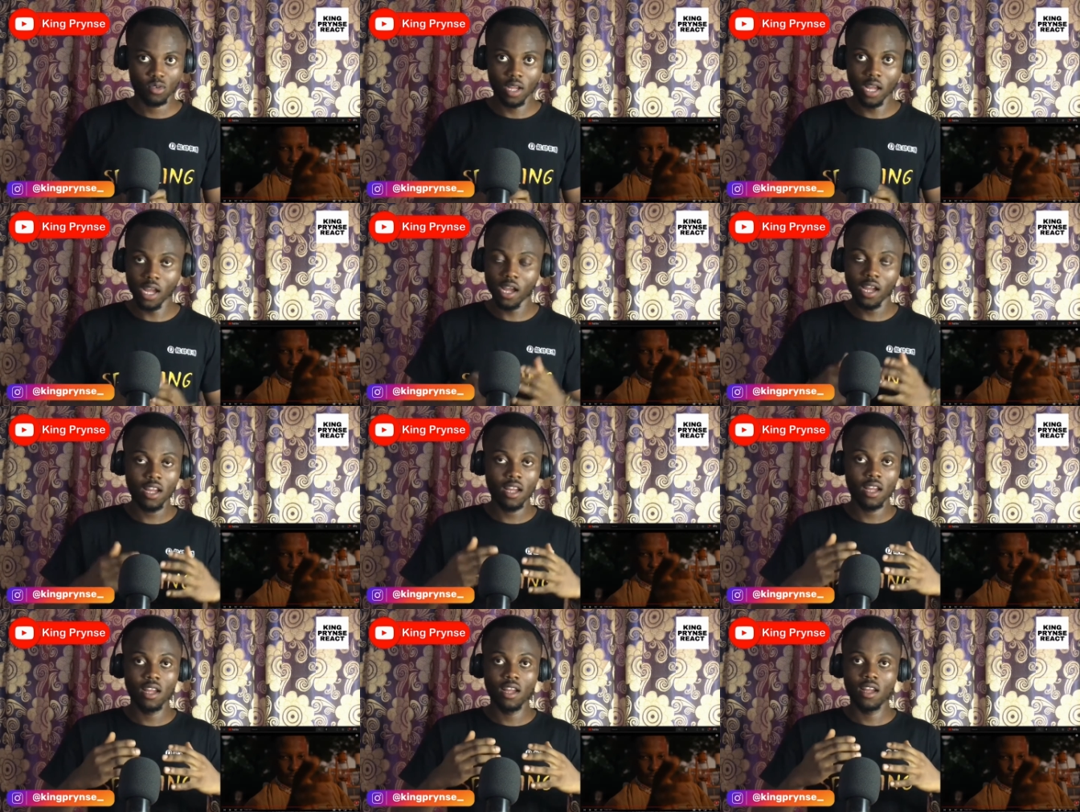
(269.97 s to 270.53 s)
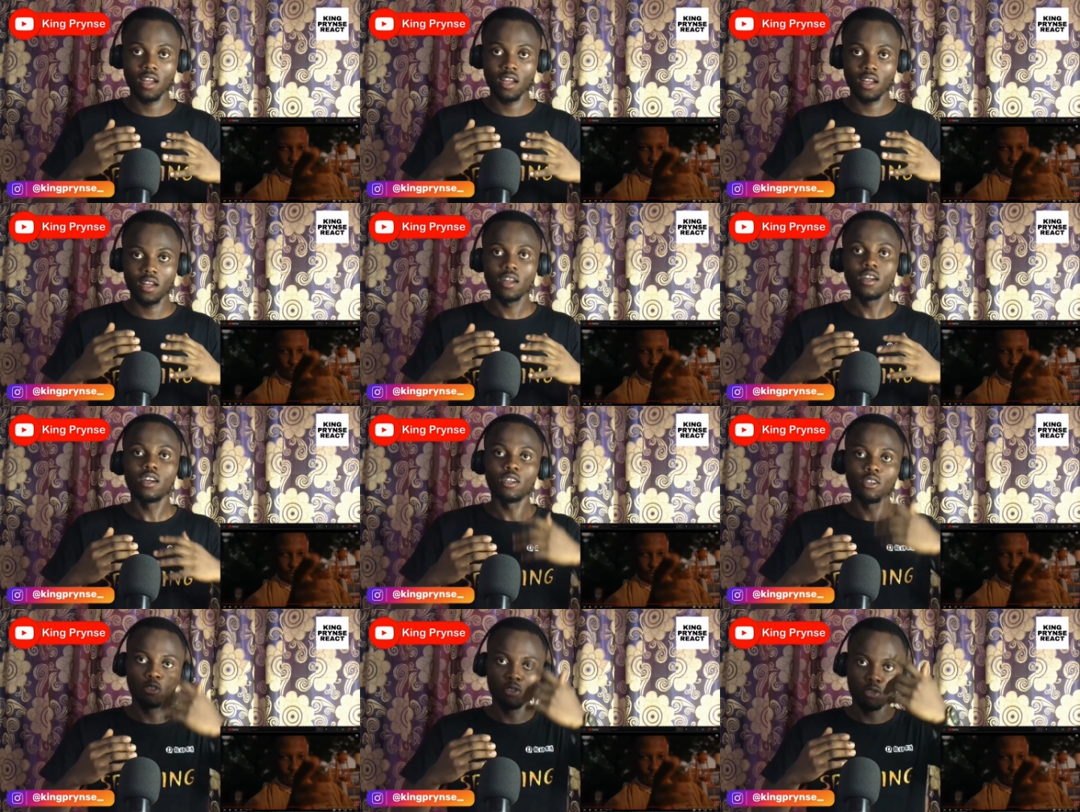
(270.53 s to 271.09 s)
eh,
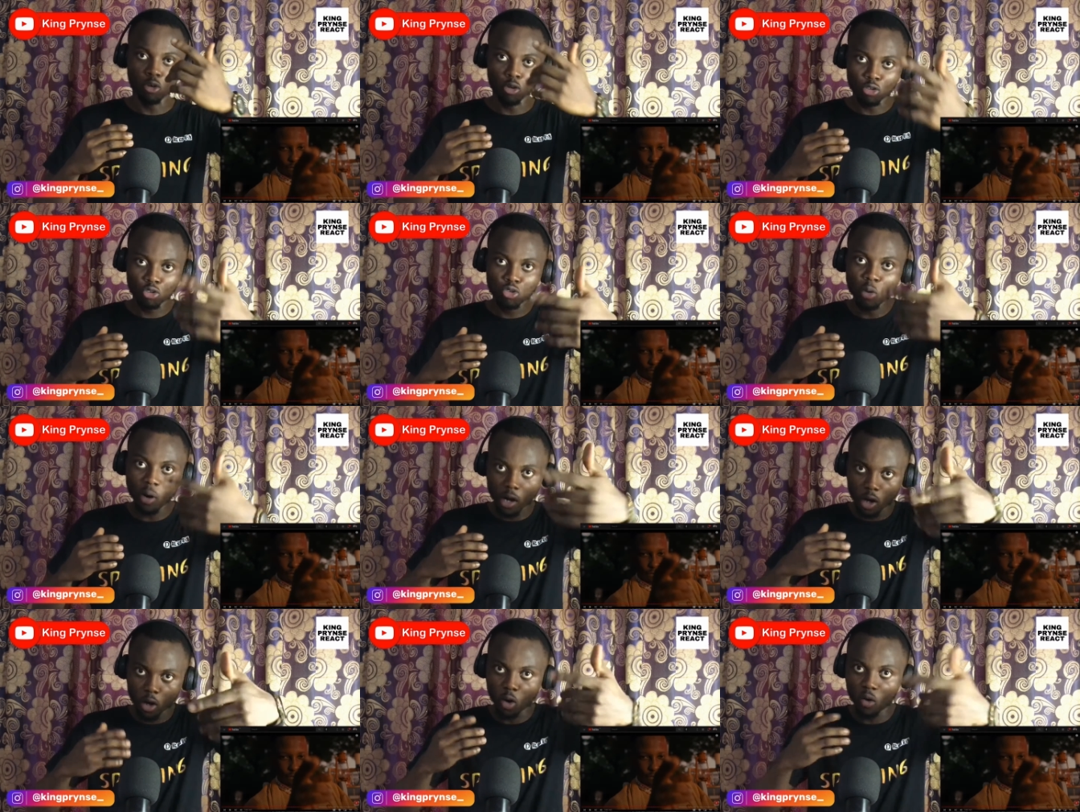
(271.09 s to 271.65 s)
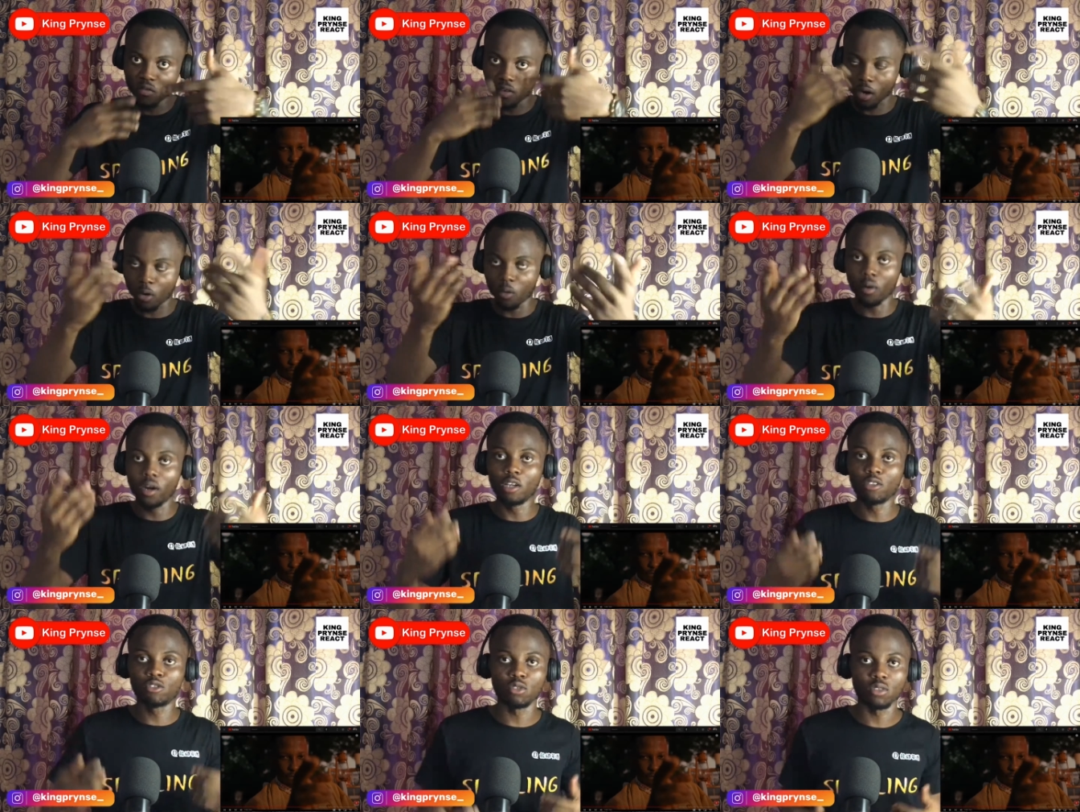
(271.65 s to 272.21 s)
those who are in love can
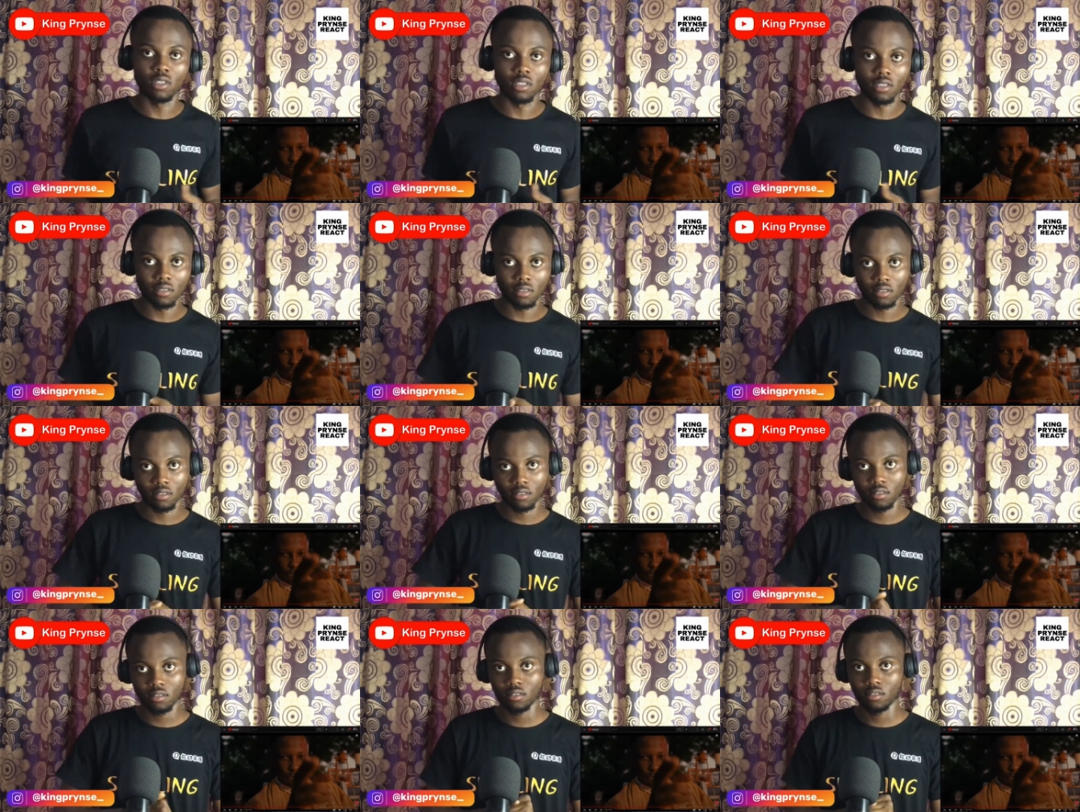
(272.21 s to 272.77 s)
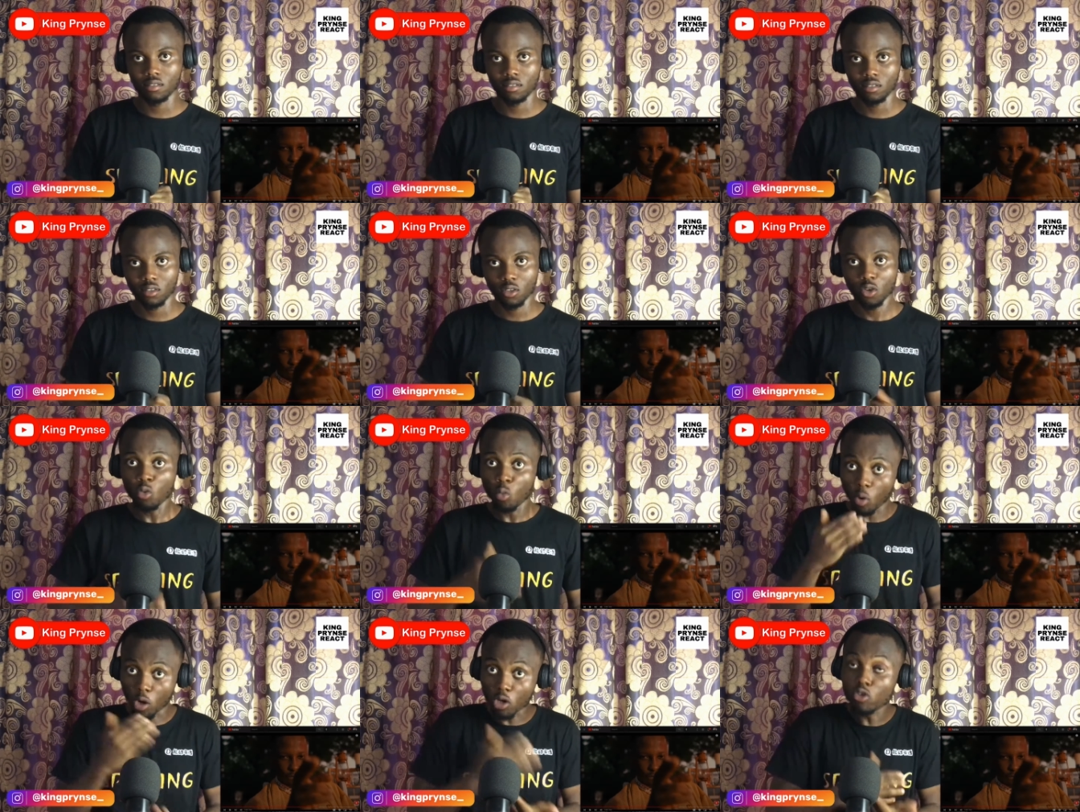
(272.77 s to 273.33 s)
relate to this.
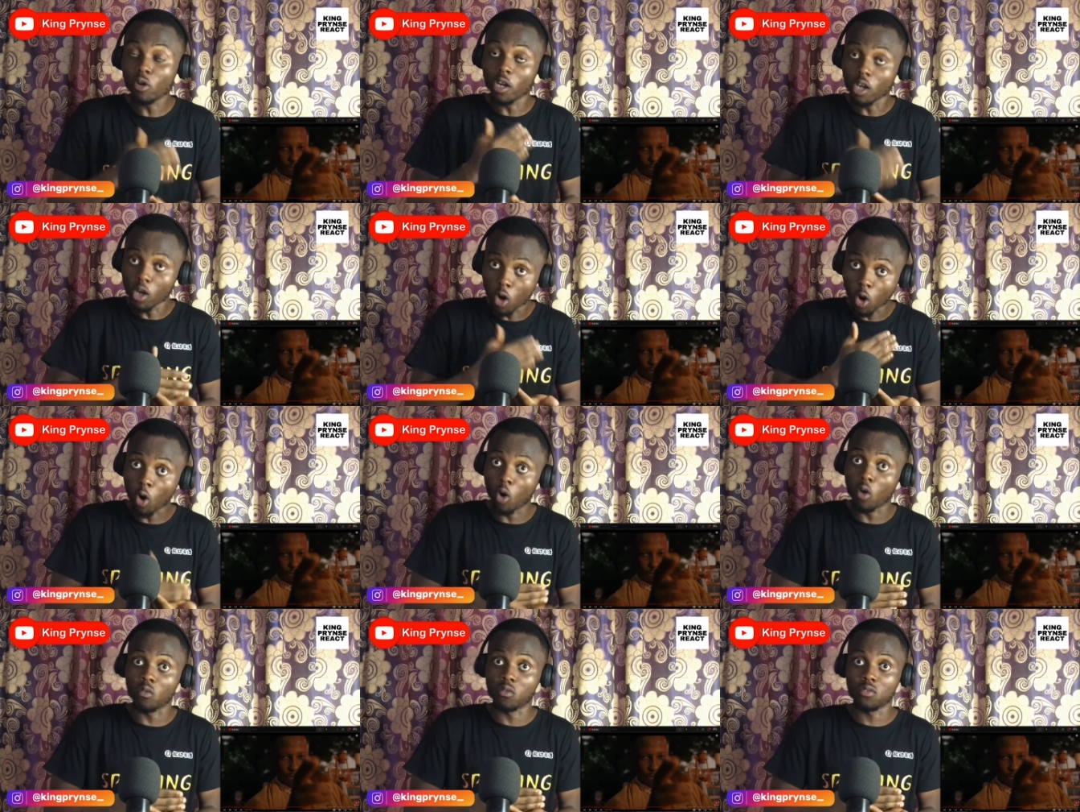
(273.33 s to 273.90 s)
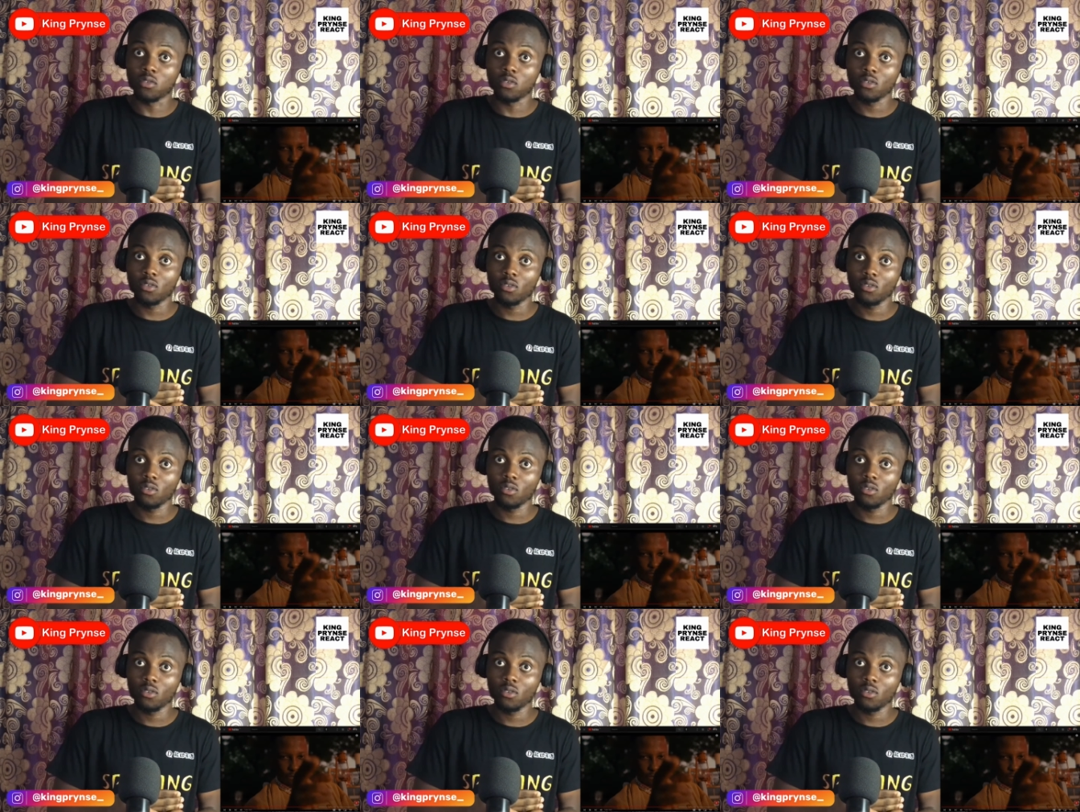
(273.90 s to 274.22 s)
When you're in love,